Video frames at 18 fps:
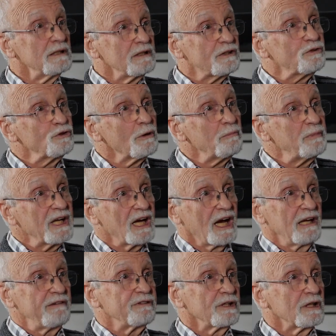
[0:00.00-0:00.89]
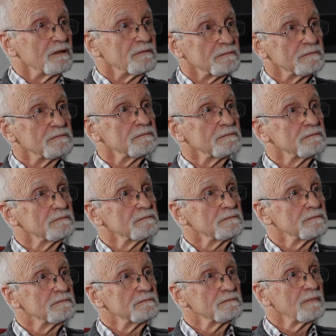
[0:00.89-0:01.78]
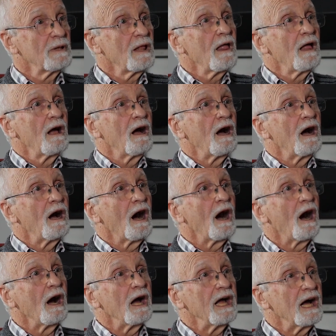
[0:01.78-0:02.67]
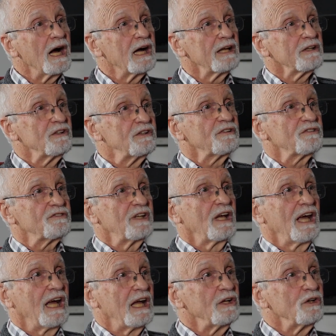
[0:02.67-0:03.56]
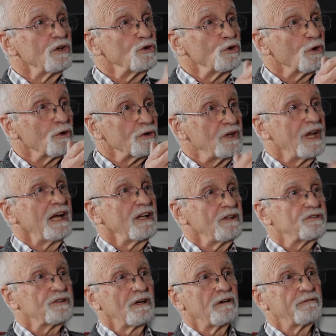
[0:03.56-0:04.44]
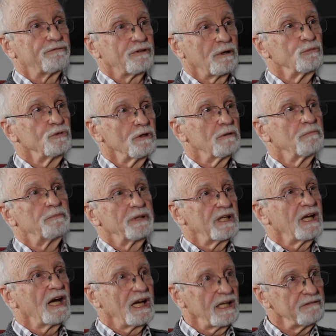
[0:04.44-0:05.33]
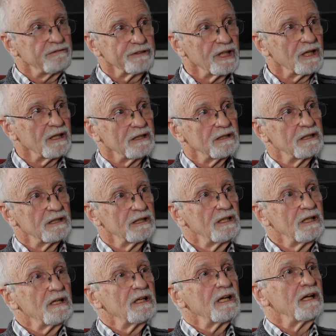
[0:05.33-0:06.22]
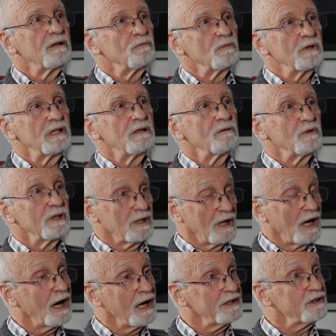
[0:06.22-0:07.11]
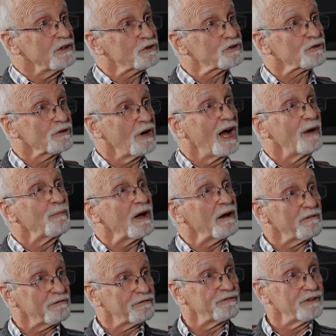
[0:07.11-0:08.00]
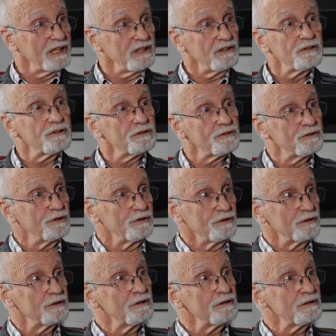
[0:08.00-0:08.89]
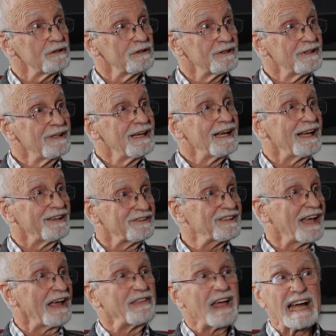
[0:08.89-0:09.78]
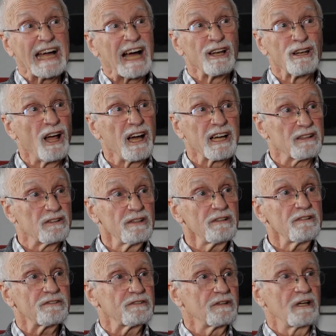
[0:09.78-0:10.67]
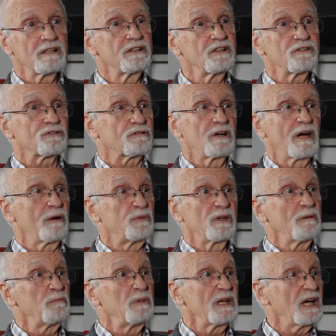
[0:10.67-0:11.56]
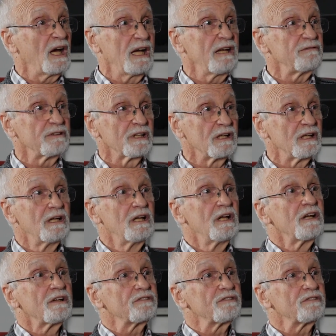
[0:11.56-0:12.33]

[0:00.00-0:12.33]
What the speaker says: It's your behaviour. I understand your nature from your behaviour. And when I describe a friend to you and say they are like this, I describe their behaviour.